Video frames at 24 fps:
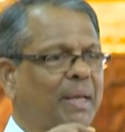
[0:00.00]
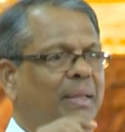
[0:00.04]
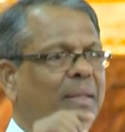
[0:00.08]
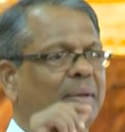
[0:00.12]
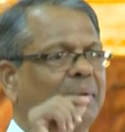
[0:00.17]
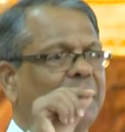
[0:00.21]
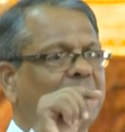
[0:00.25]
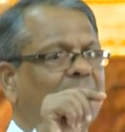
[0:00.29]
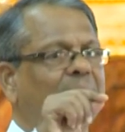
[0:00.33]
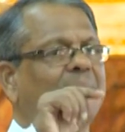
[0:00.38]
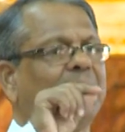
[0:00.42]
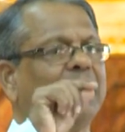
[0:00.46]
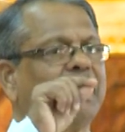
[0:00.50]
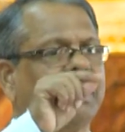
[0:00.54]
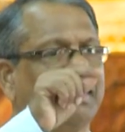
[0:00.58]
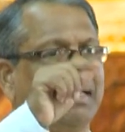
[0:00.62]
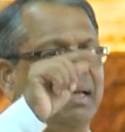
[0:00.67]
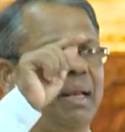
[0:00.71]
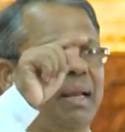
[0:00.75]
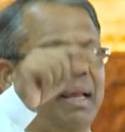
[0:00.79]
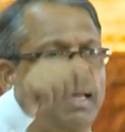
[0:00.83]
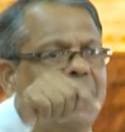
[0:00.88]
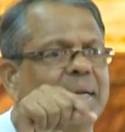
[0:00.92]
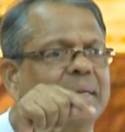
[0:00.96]
If you take the
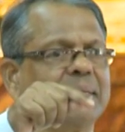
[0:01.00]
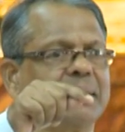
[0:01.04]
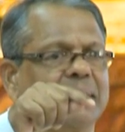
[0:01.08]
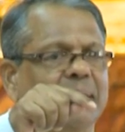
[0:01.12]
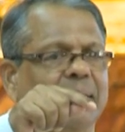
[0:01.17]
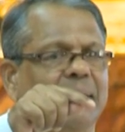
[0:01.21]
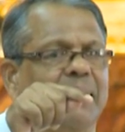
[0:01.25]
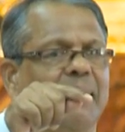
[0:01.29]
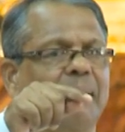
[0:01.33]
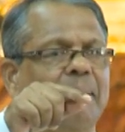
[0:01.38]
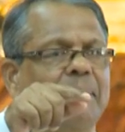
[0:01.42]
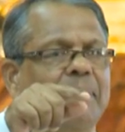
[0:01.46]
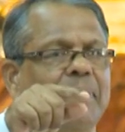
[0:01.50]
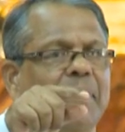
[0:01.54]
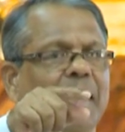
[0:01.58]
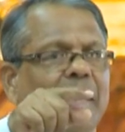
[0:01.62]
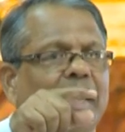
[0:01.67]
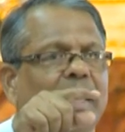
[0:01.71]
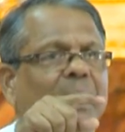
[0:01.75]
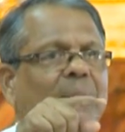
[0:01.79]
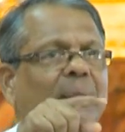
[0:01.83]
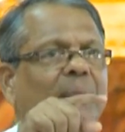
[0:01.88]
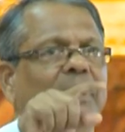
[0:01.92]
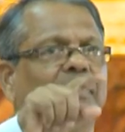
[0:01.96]
word
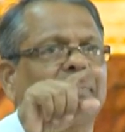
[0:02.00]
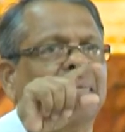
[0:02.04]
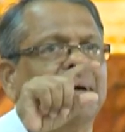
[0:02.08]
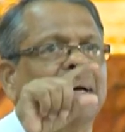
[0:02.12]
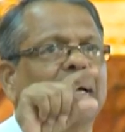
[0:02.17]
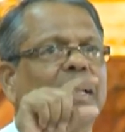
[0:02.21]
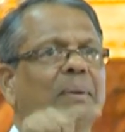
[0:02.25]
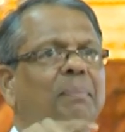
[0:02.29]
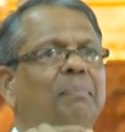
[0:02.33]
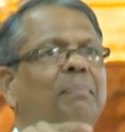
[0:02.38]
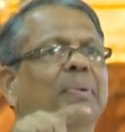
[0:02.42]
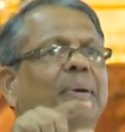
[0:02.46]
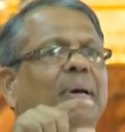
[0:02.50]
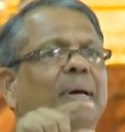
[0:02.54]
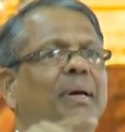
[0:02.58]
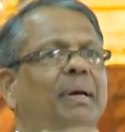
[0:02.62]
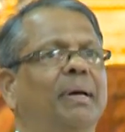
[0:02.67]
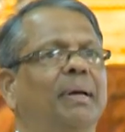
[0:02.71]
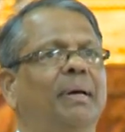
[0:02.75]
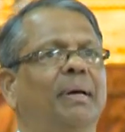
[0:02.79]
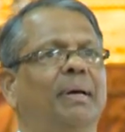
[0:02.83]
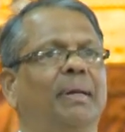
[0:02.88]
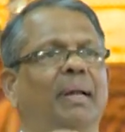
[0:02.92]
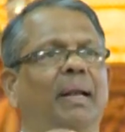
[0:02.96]
kilesa, the
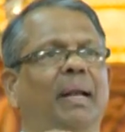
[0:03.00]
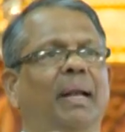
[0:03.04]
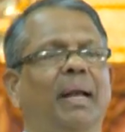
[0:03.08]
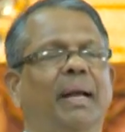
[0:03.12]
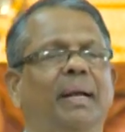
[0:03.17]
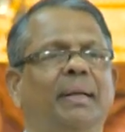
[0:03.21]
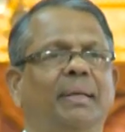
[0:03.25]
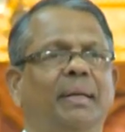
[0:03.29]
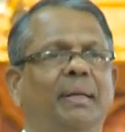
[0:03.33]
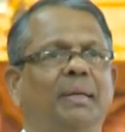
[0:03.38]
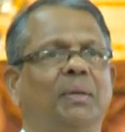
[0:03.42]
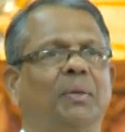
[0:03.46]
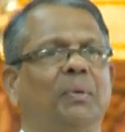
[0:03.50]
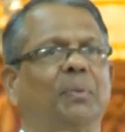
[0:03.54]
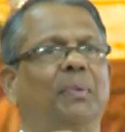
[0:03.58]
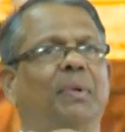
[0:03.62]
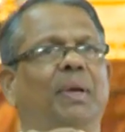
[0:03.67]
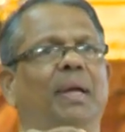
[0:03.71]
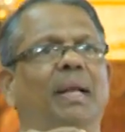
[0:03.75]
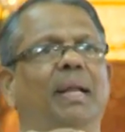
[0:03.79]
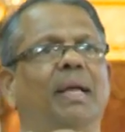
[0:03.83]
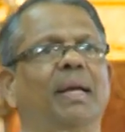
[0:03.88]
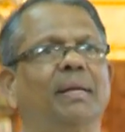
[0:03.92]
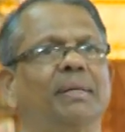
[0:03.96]
verb
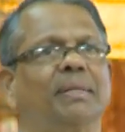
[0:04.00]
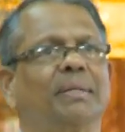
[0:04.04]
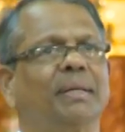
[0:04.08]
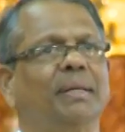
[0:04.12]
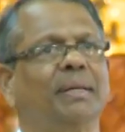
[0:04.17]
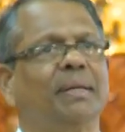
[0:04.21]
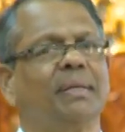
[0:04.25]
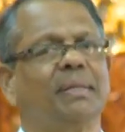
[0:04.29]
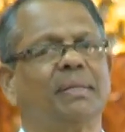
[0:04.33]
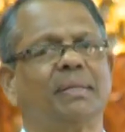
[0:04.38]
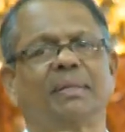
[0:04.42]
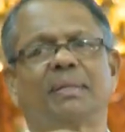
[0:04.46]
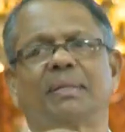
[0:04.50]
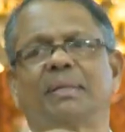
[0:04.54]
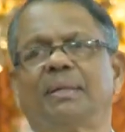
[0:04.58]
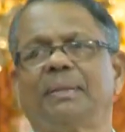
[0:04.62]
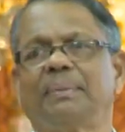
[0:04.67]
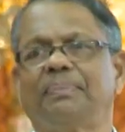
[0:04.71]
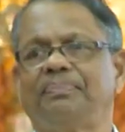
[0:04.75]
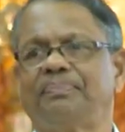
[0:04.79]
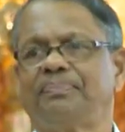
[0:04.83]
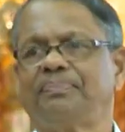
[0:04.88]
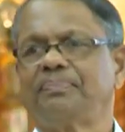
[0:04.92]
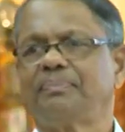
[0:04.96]
related to kilesa
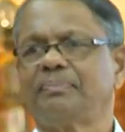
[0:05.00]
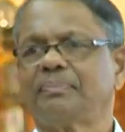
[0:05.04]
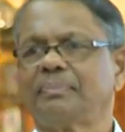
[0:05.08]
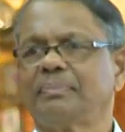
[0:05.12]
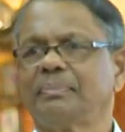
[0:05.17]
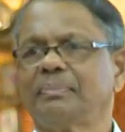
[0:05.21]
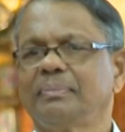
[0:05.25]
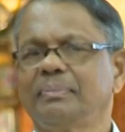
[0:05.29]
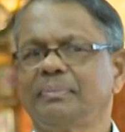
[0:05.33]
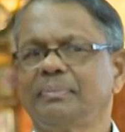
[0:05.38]
is